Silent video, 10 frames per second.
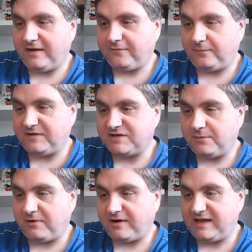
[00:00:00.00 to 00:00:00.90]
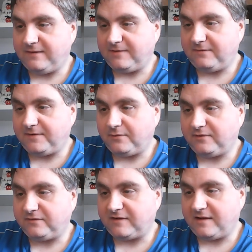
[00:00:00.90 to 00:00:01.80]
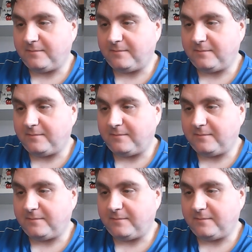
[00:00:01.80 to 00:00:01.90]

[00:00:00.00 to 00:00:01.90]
from the GY, even if it was